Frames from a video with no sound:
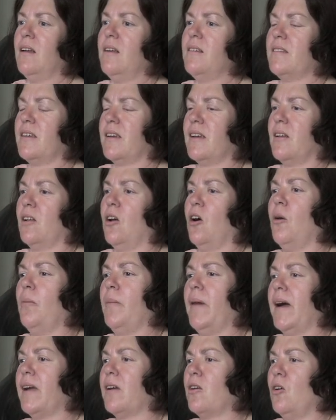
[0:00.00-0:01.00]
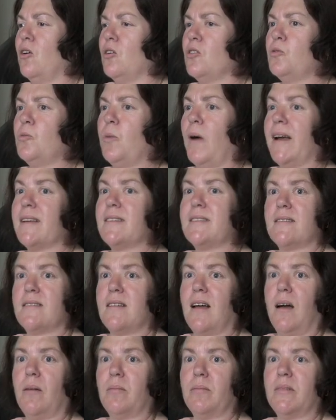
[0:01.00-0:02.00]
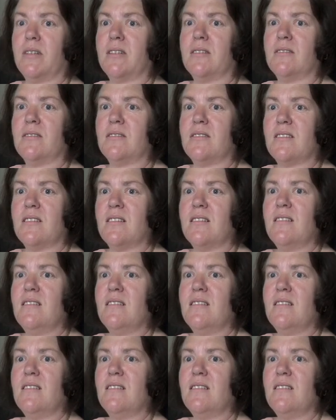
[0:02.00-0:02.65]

thinking, oh my God, why has it happened